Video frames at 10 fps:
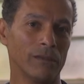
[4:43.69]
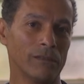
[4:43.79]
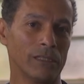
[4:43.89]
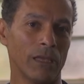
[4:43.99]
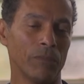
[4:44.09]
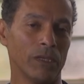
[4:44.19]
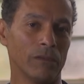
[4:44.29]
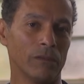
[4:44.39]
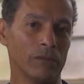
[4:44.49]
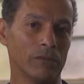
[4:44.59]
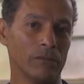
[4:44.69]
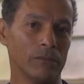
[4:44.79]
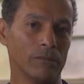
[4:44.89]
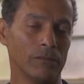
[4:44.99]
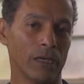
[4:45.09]
stepping
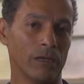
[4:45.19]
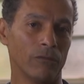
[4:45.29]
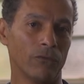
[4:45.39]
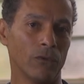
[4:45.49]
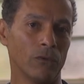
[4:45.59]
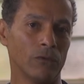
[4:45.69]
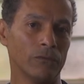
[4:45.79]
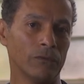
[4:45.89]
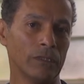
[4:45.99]
back and forth,